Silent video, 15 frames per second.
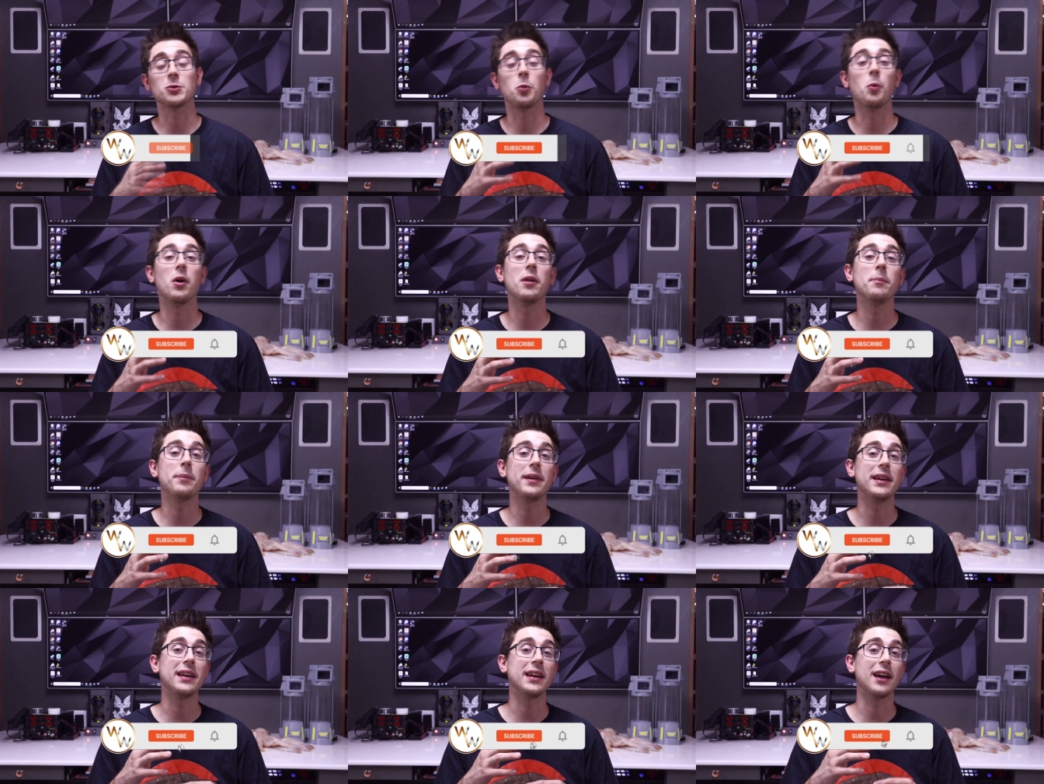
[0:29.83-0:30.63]
One
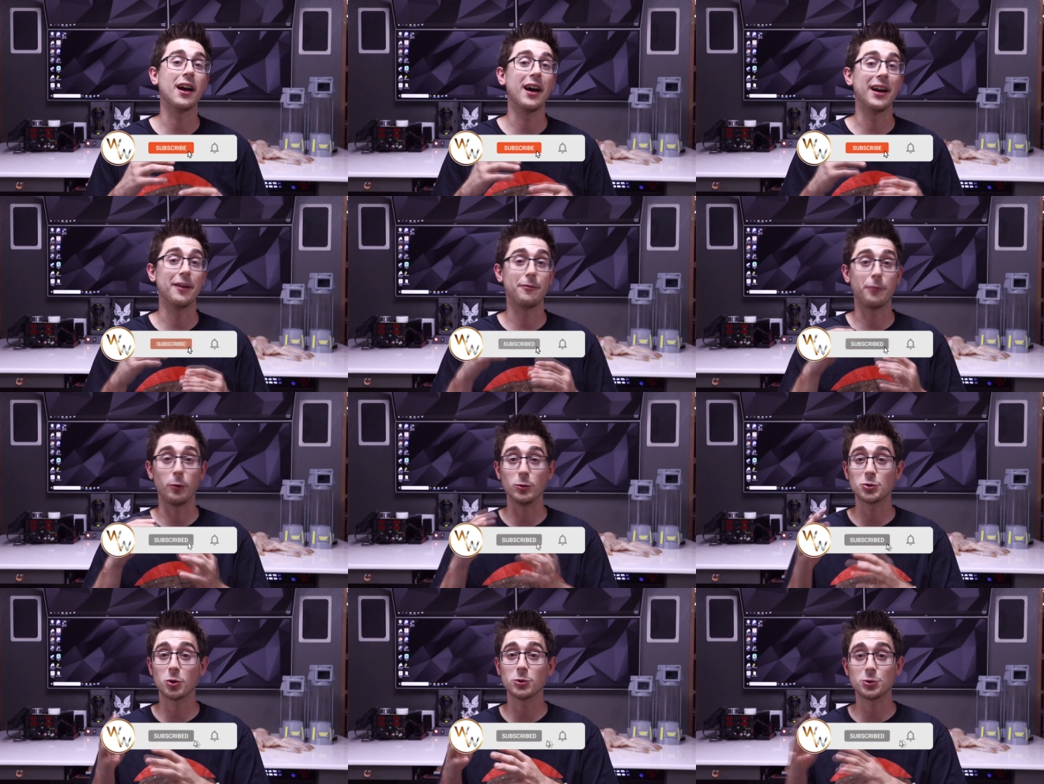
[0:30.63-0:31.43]
being I have a
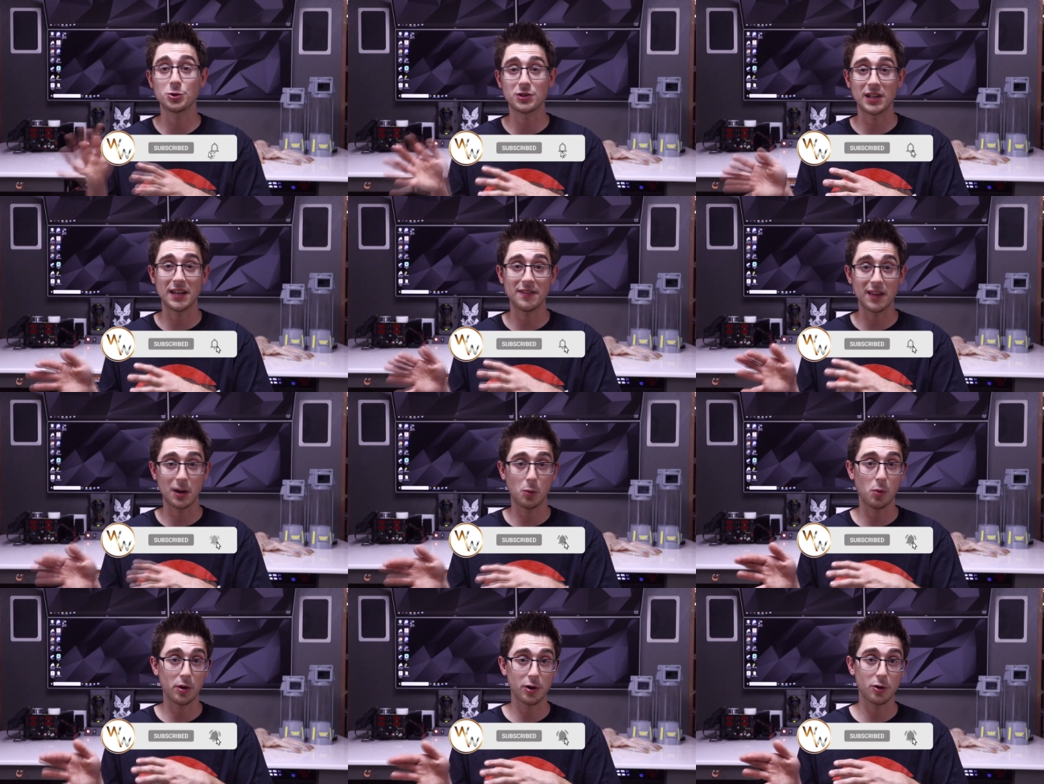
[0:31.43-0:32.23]
phone charger stand that I
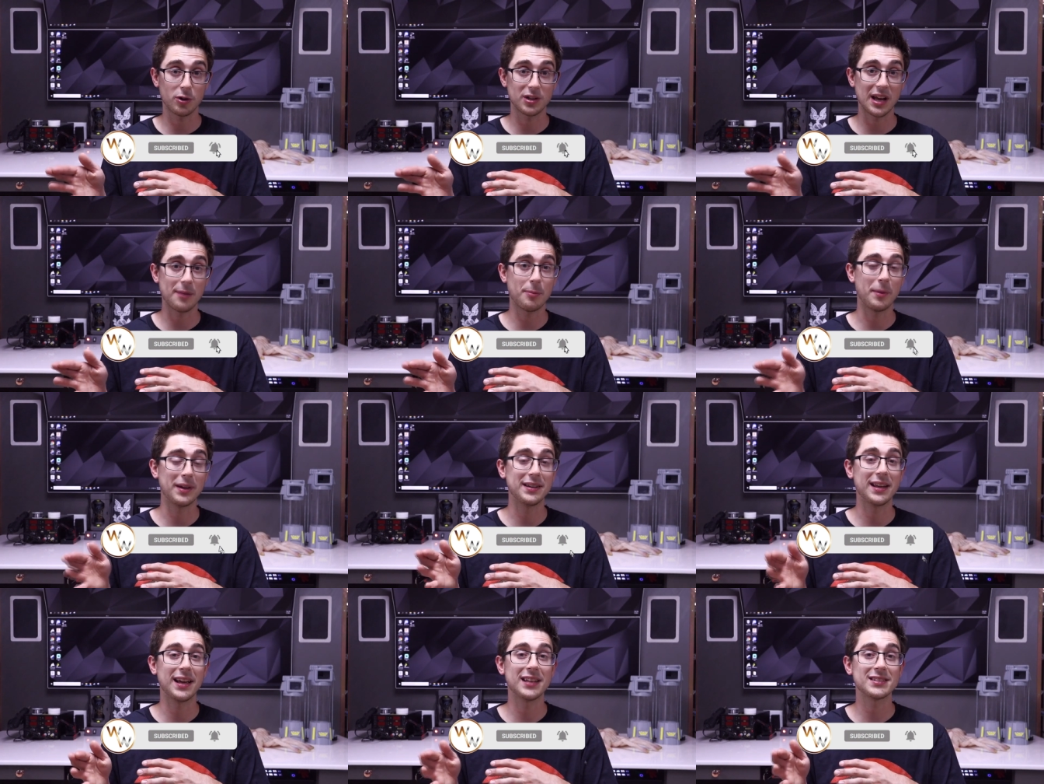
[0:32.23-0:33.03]
wanted on top of my
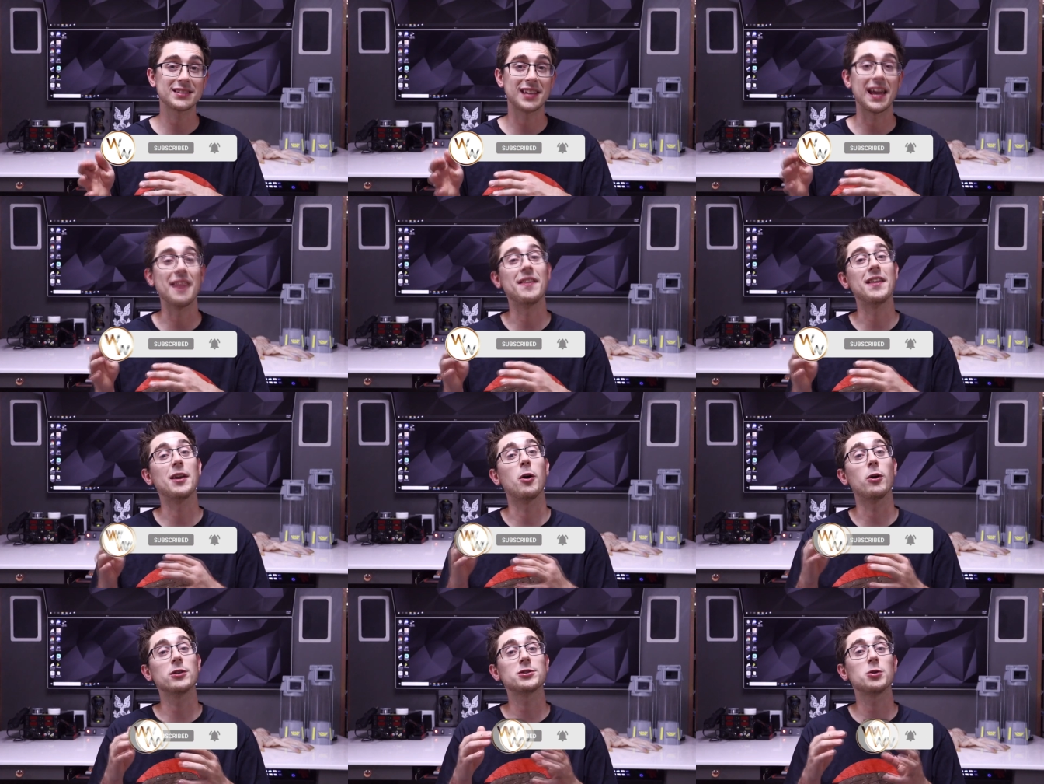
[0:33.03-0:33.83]
desk, and then
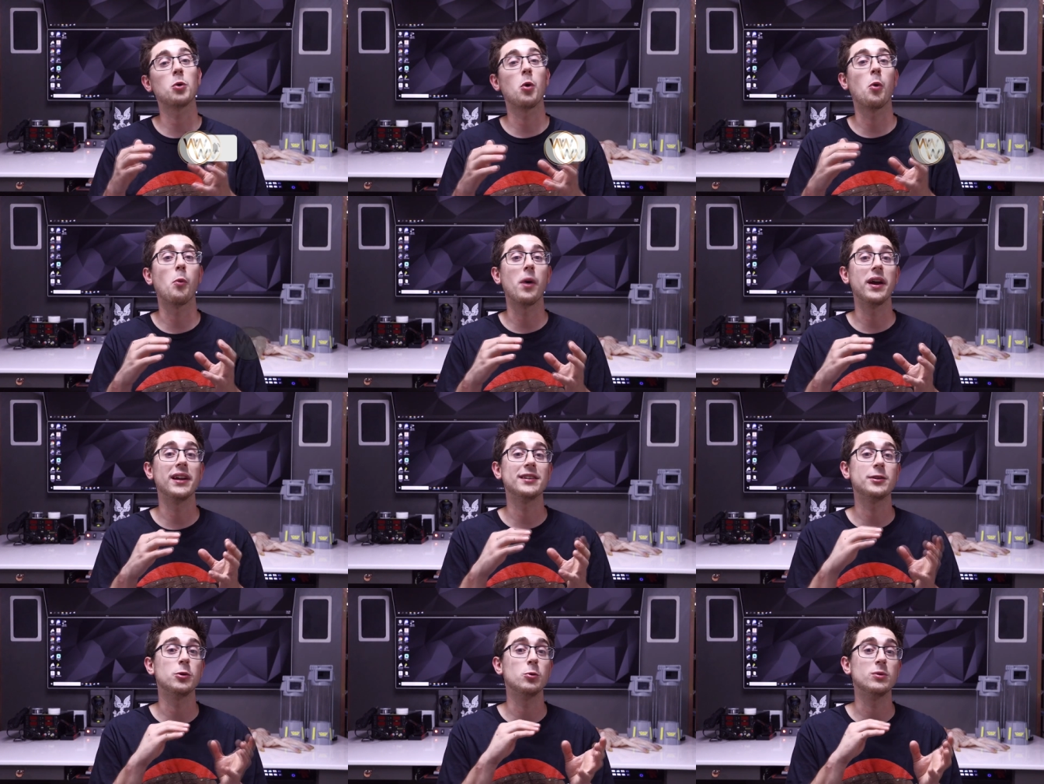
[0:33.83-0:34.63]
also a way
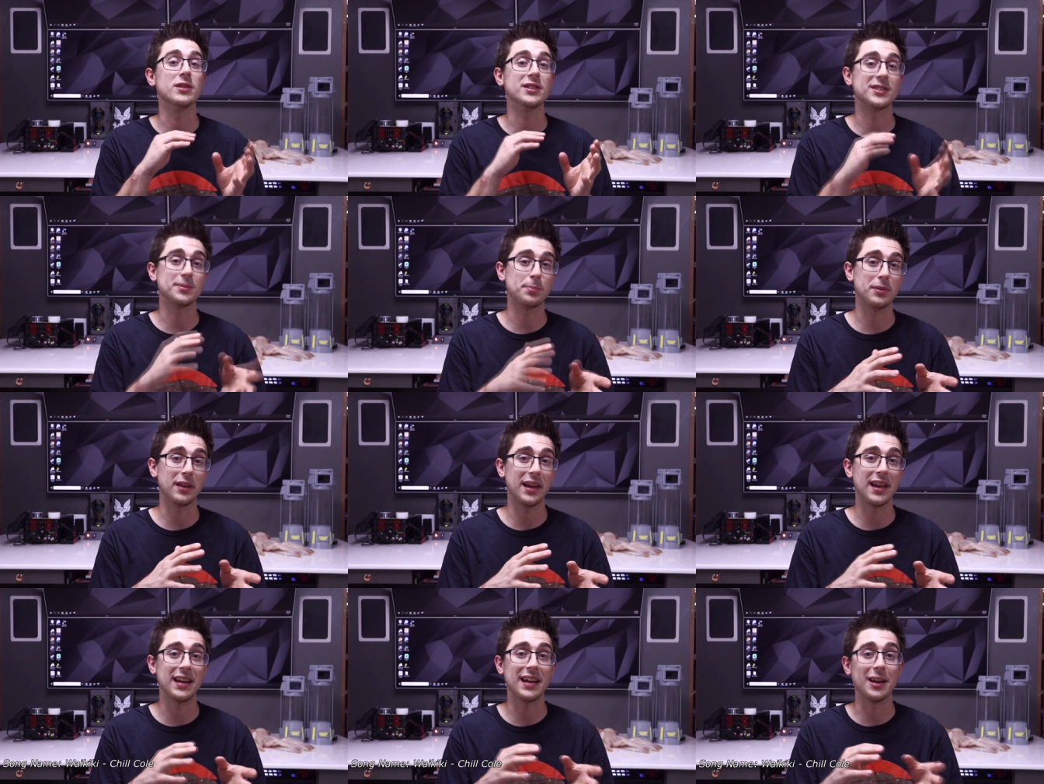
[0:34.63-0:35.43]
to
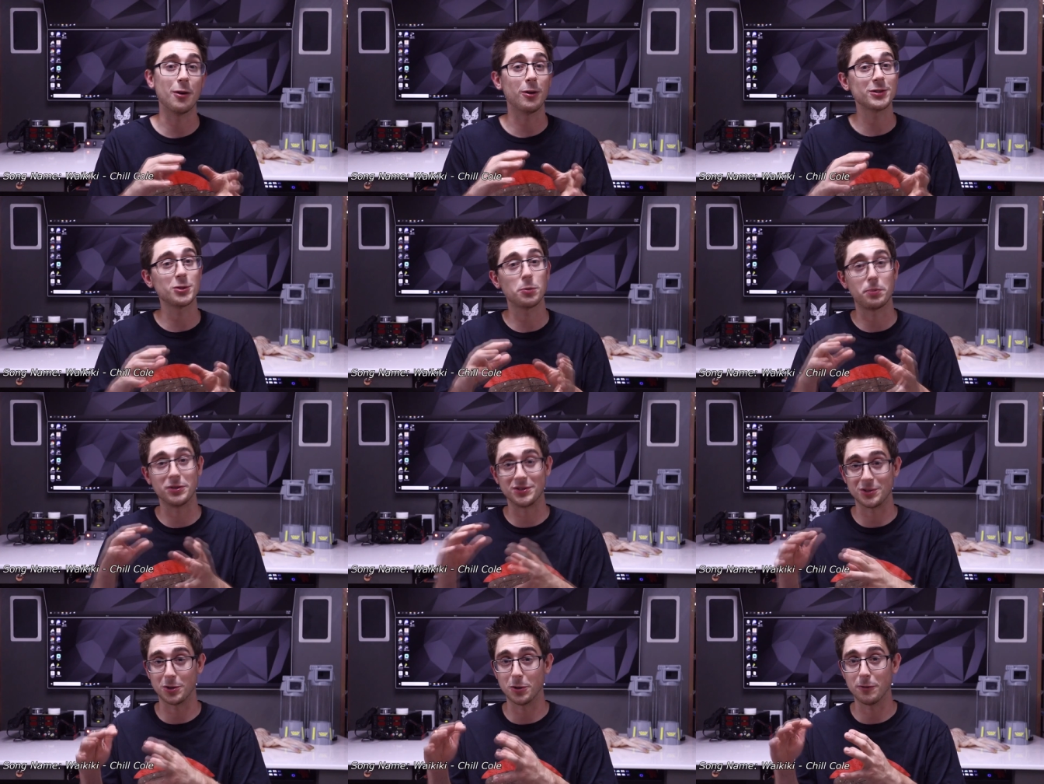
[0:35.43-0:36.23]
display and also
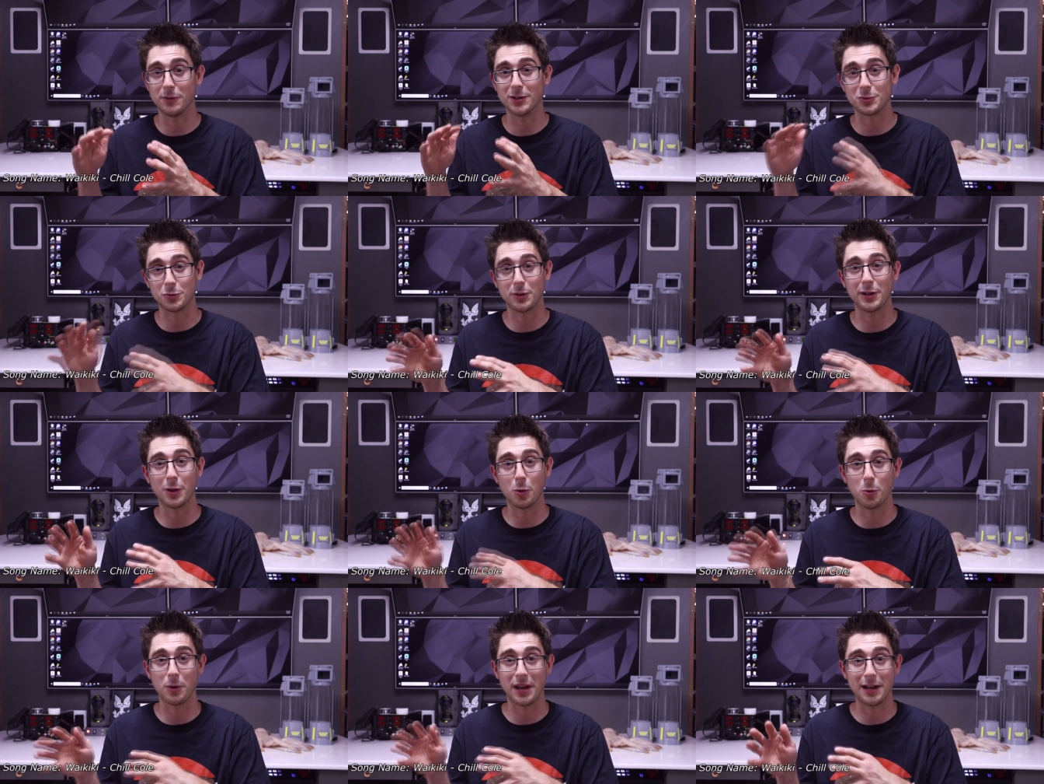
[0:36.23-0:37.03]
preserve this really
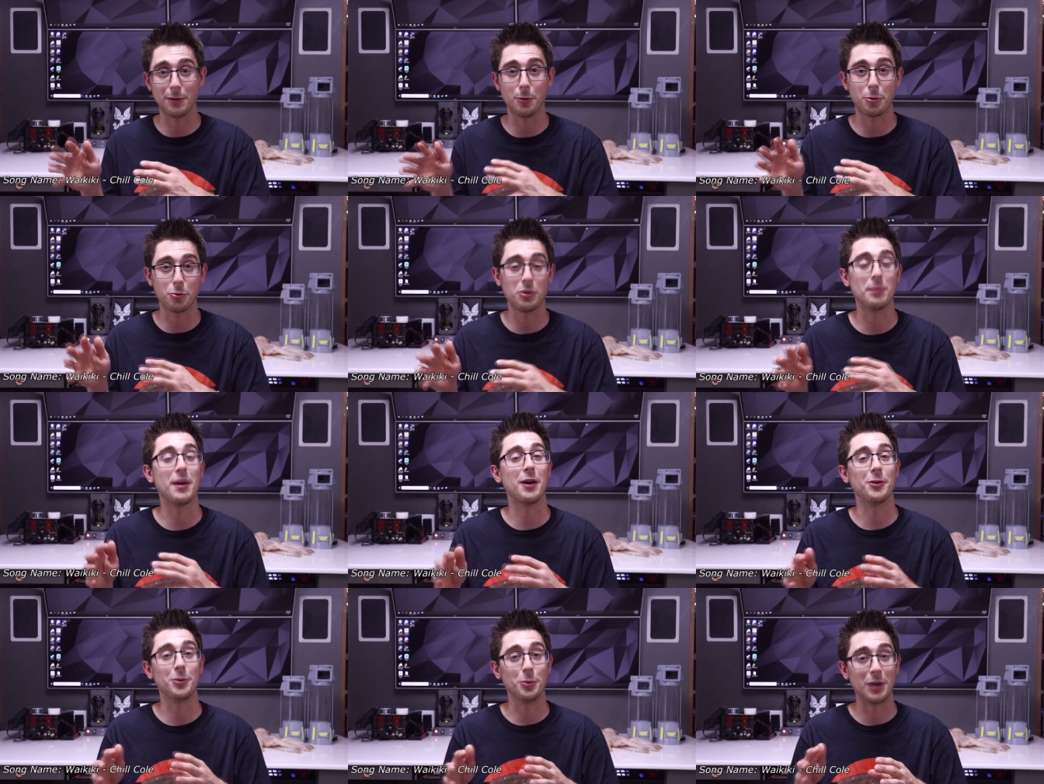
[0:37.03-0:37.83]
old Halo 3
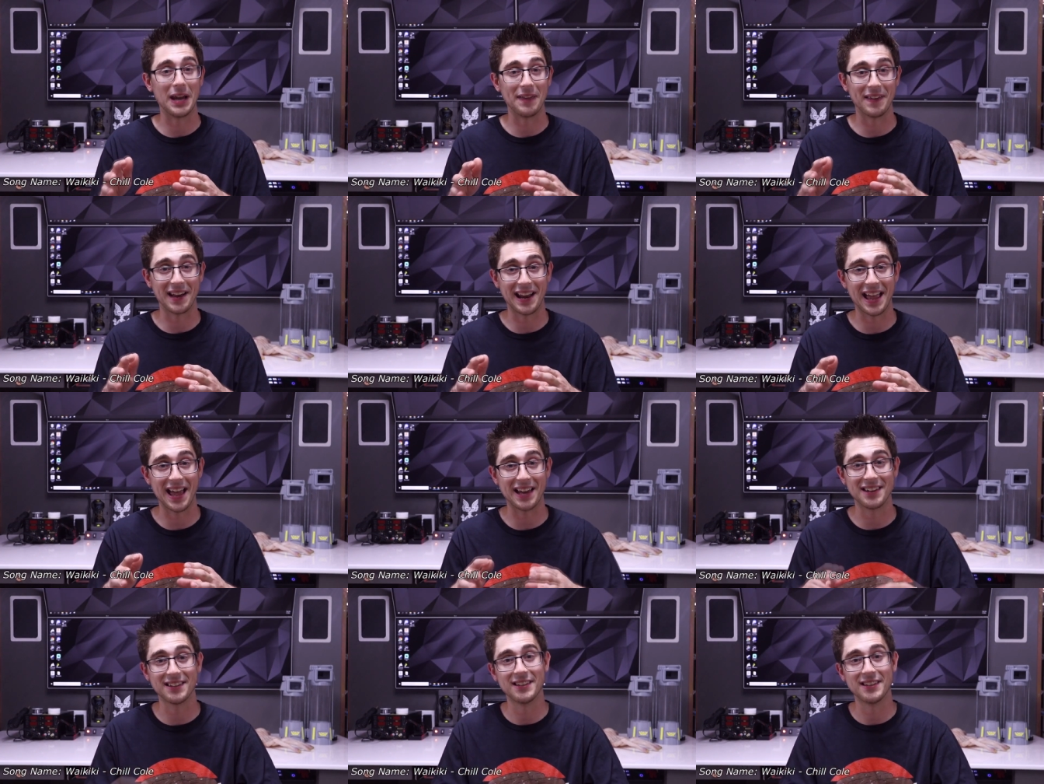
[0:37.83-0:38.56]
Mountain Dew can that I had.